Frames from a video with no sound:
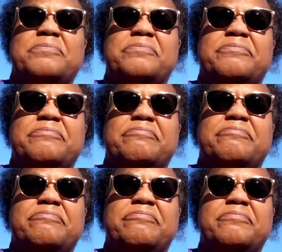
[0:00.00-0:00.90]

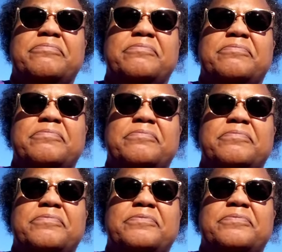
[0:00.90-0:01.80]

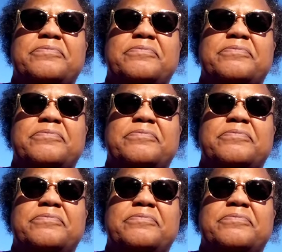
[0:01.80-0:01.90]
(silence)